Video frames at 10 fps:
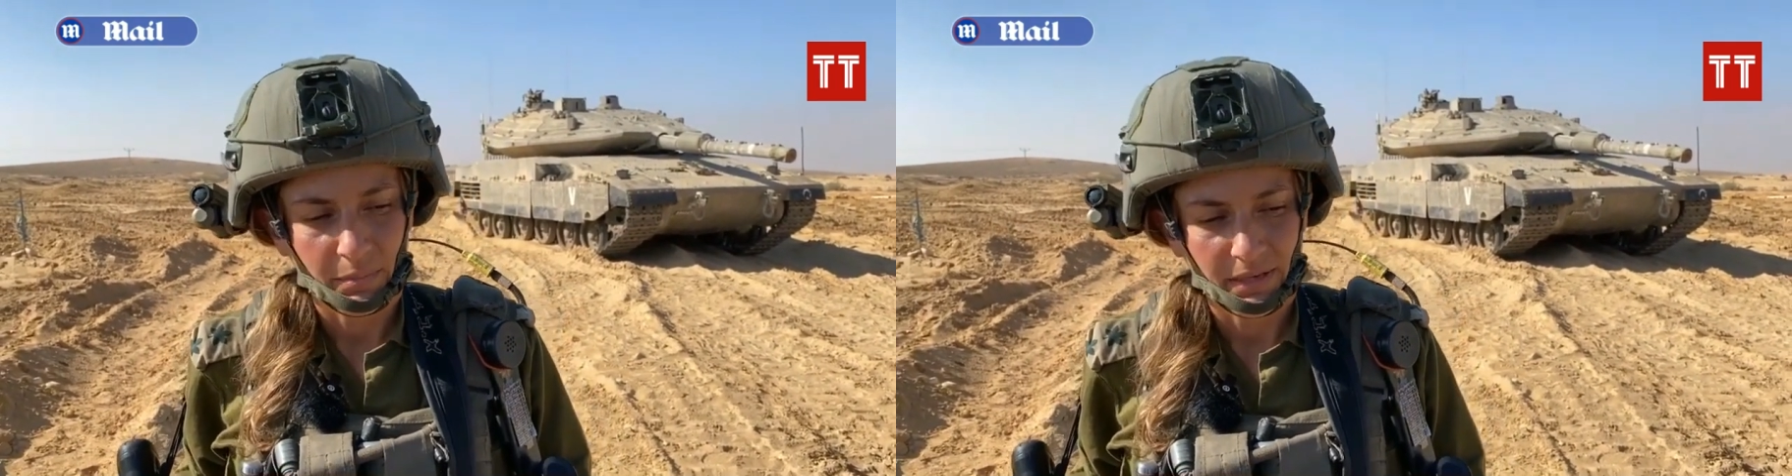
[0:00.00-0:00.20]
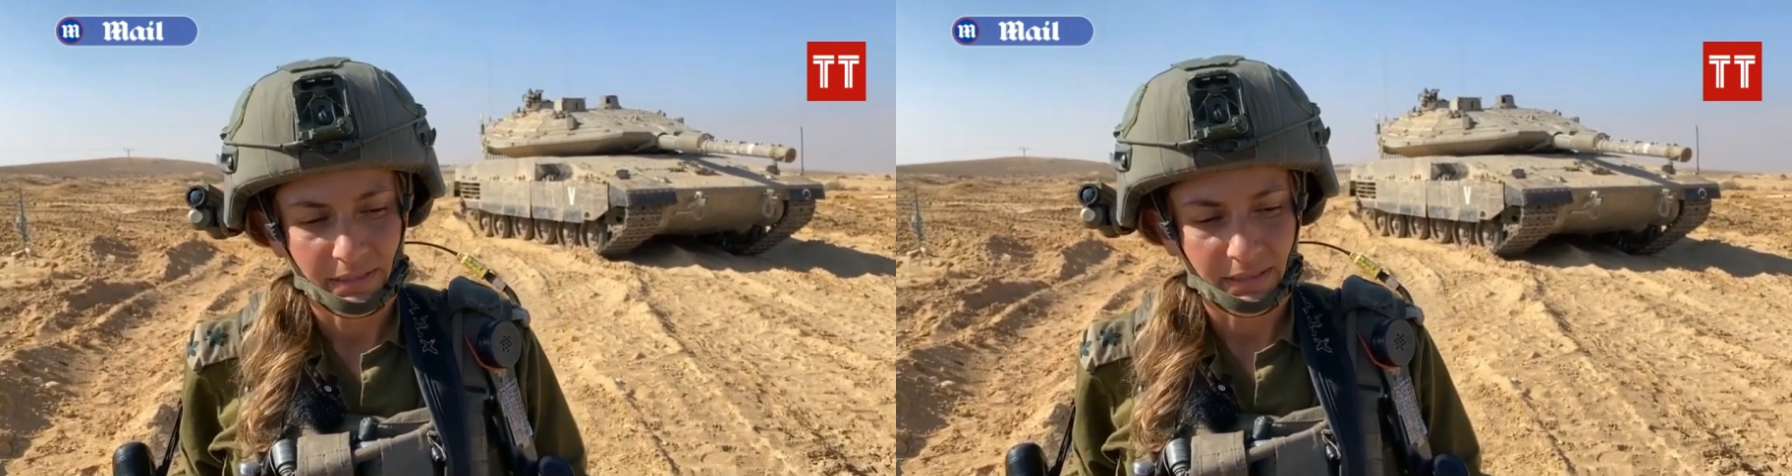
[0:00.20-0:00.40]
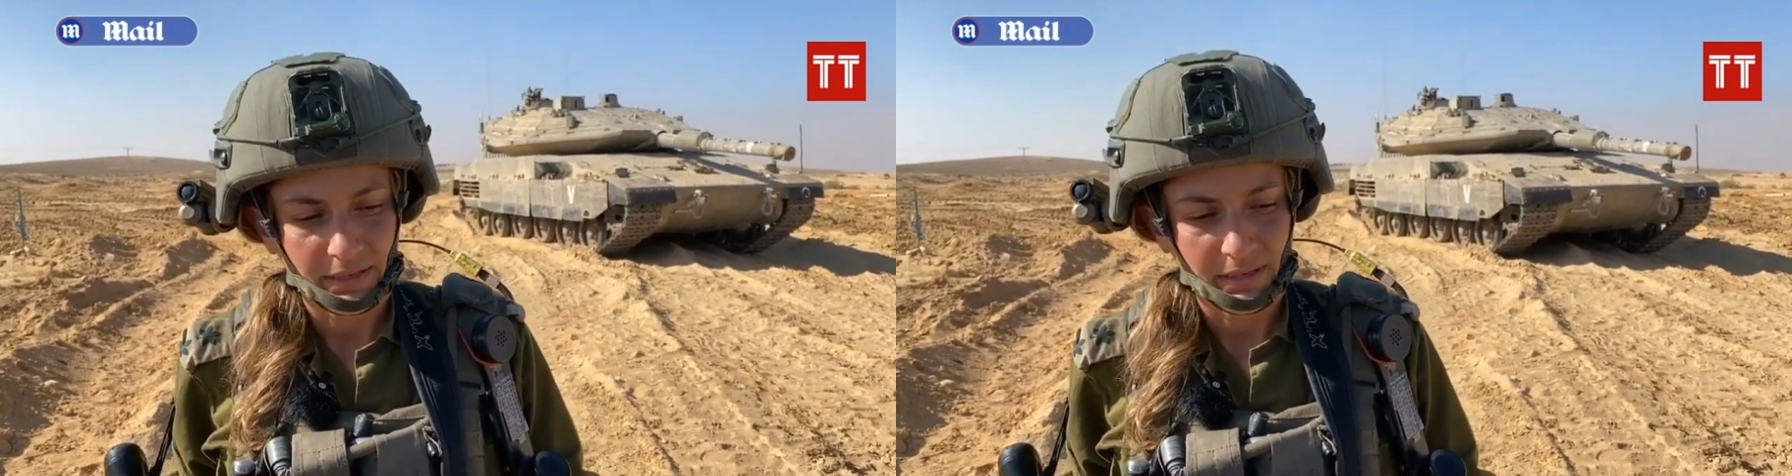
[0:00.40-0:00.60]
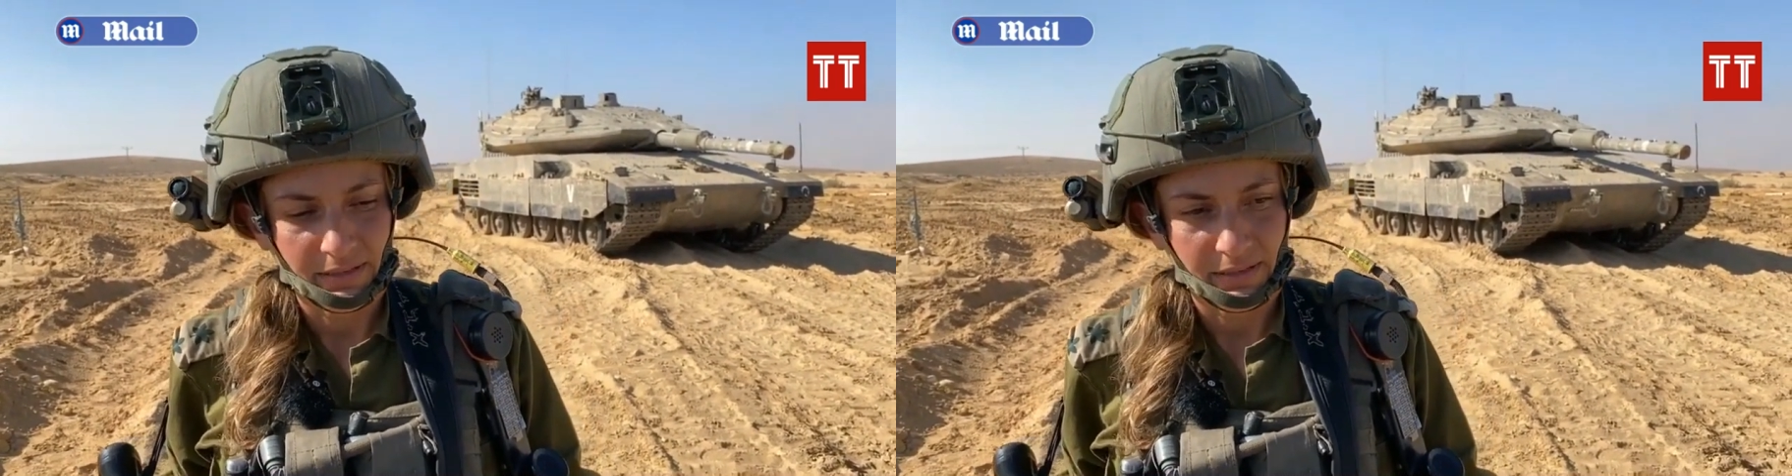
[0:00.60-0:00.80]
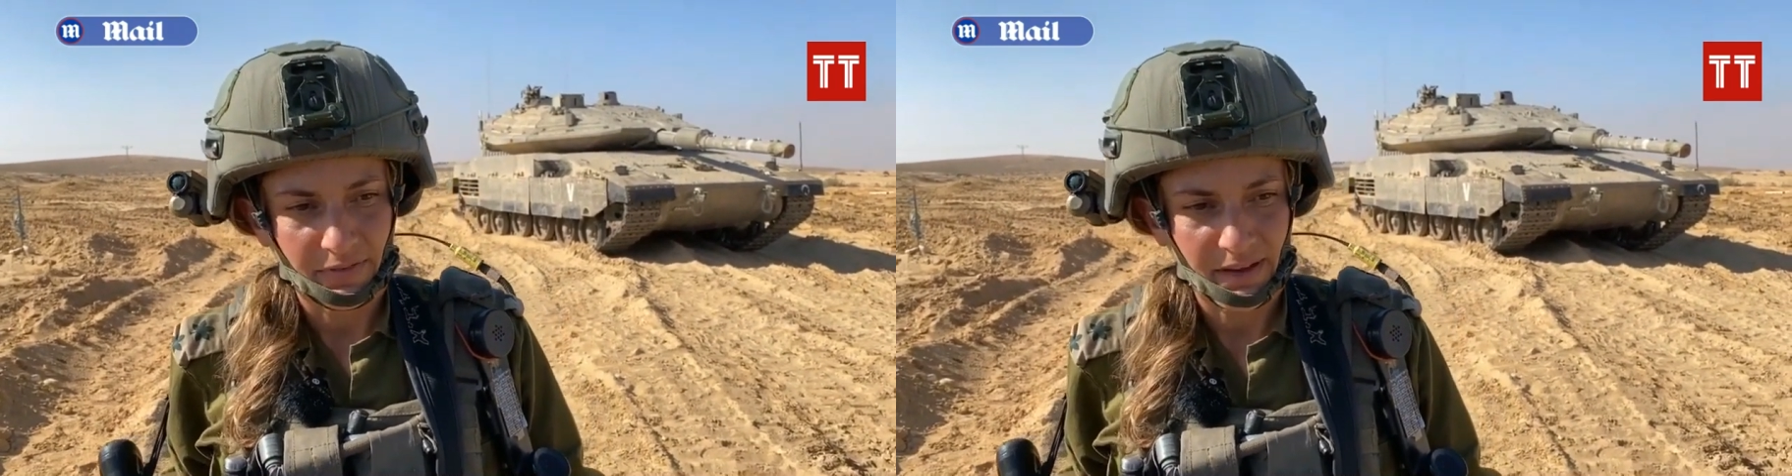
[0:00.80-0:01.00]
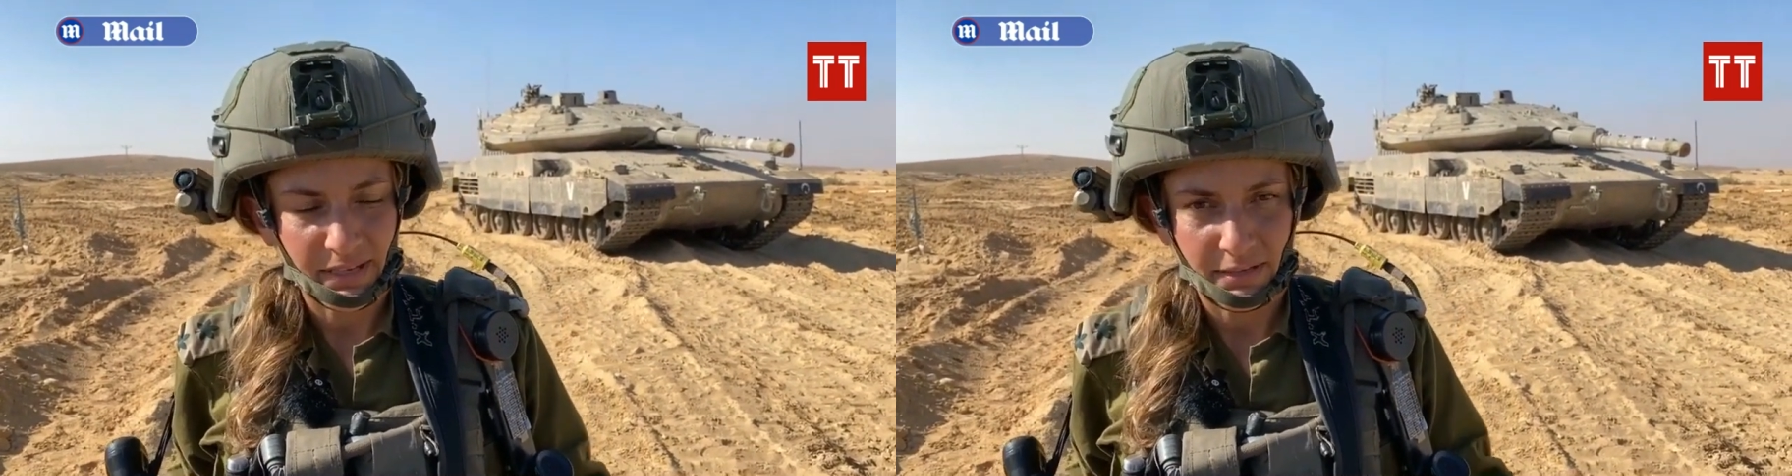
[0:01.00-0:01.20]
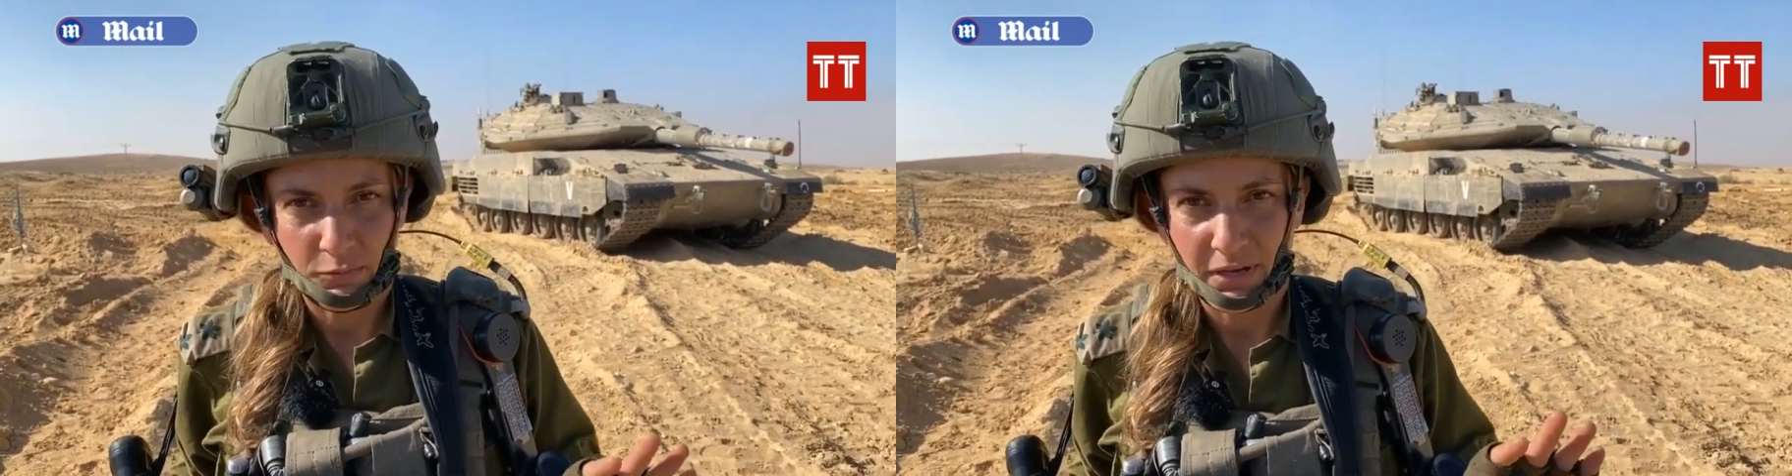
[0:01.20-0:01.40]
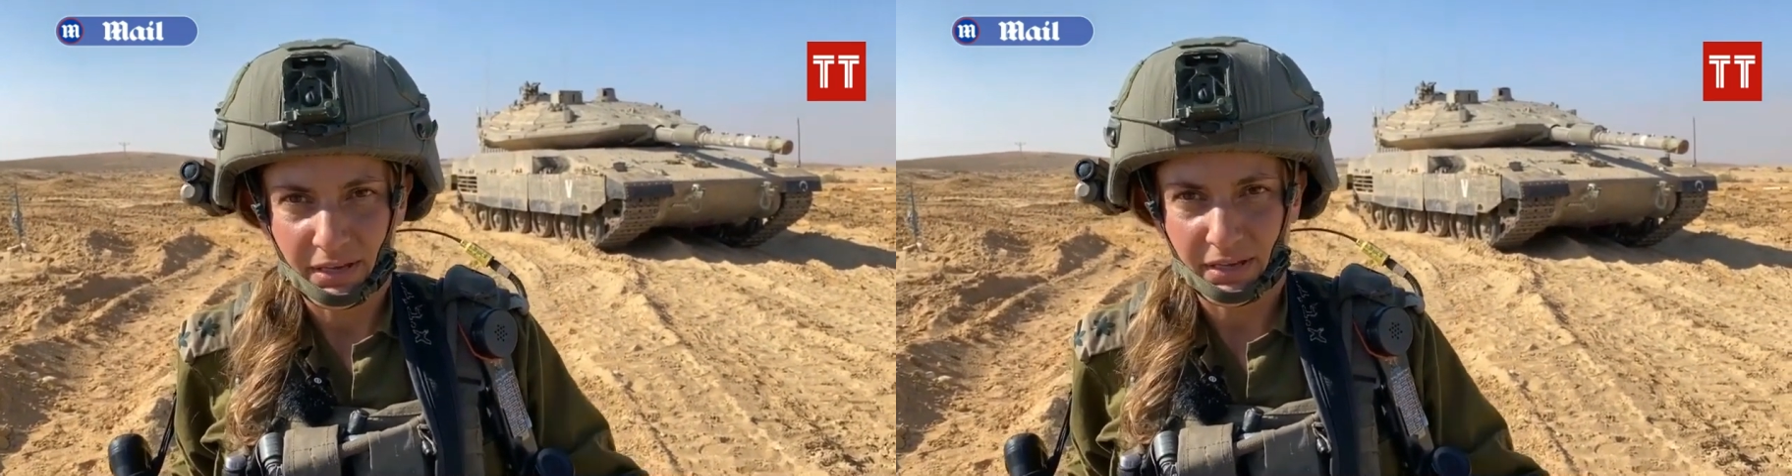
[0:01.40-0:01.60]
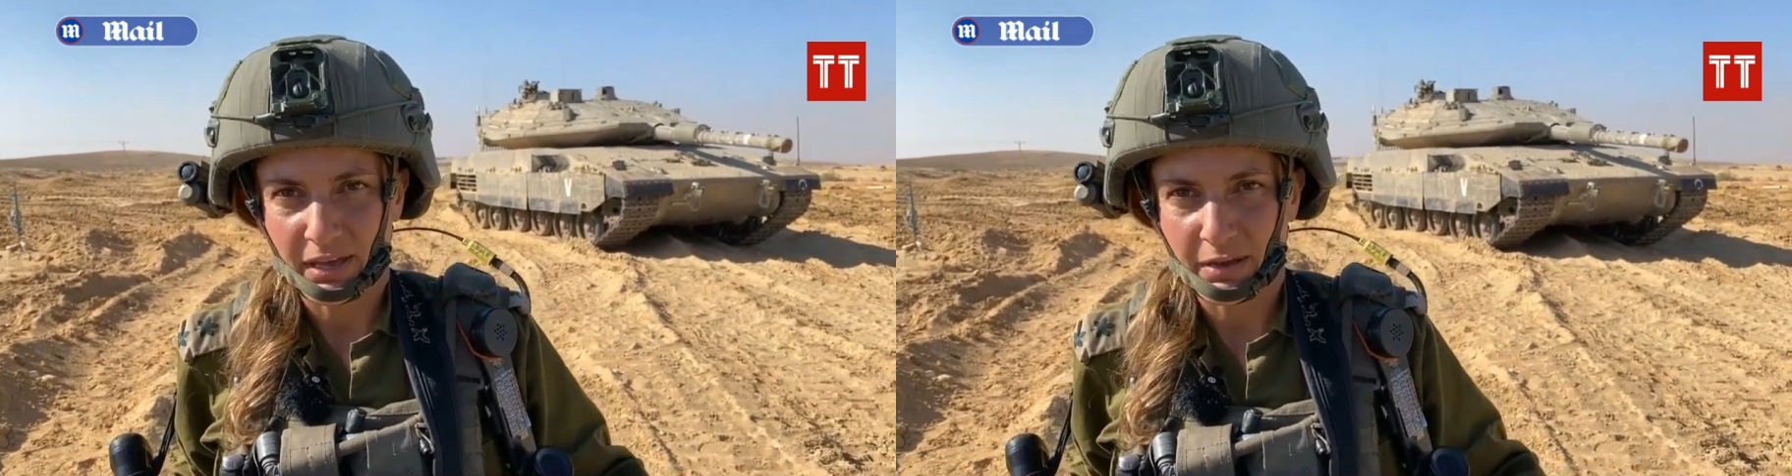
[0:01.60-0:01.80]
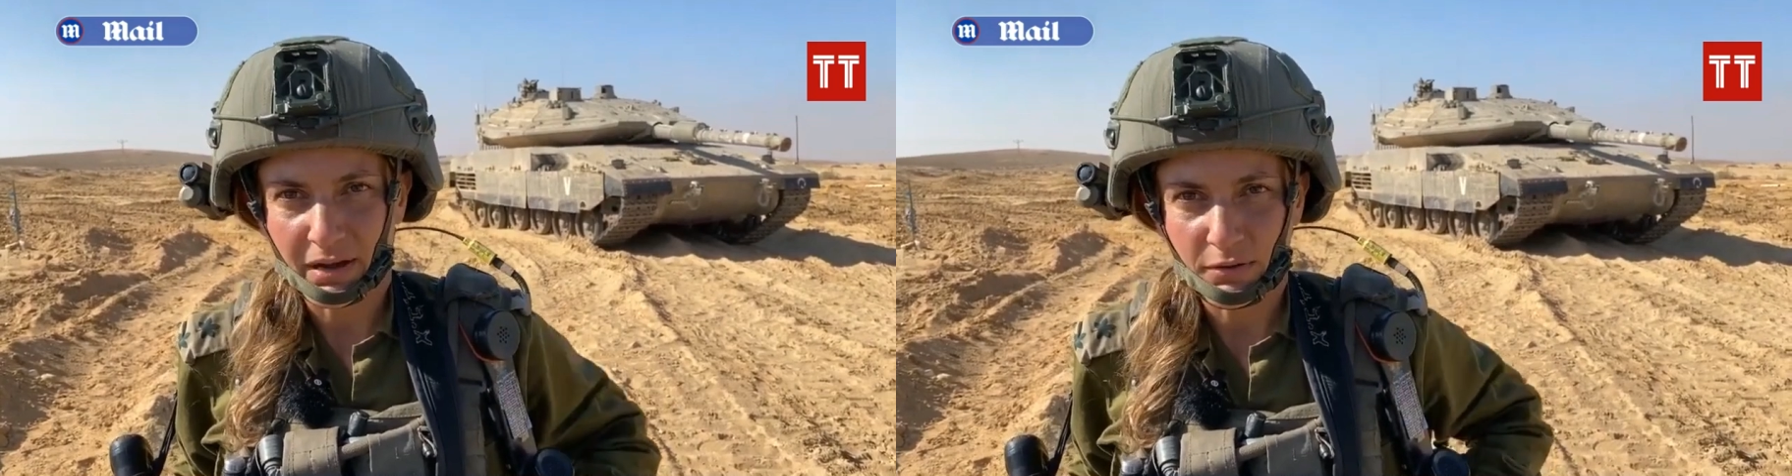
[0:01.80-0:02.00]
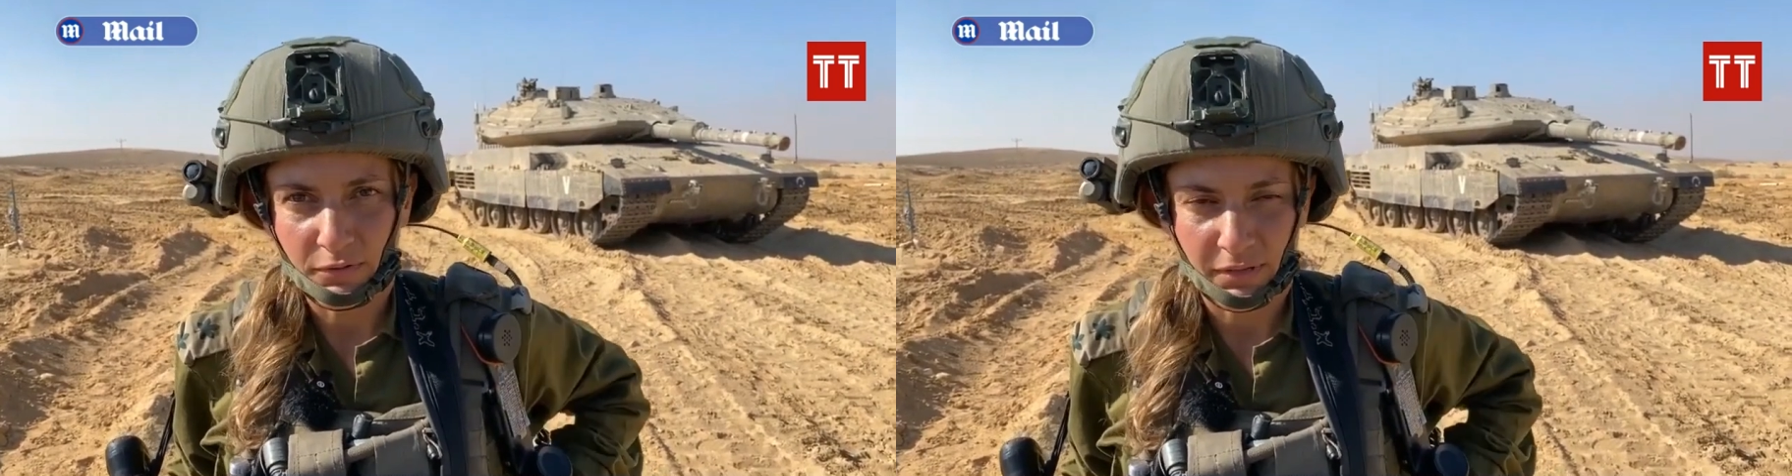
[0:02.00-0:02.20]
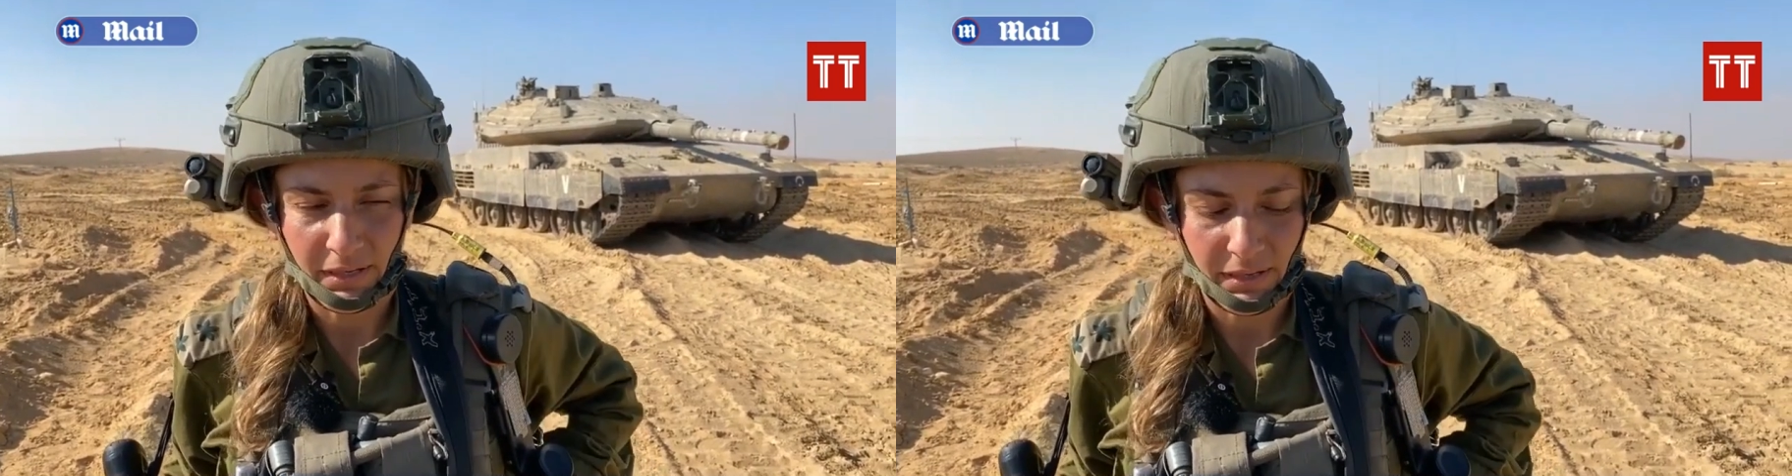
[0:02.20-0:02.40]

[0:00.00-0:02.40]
but the fact that we came out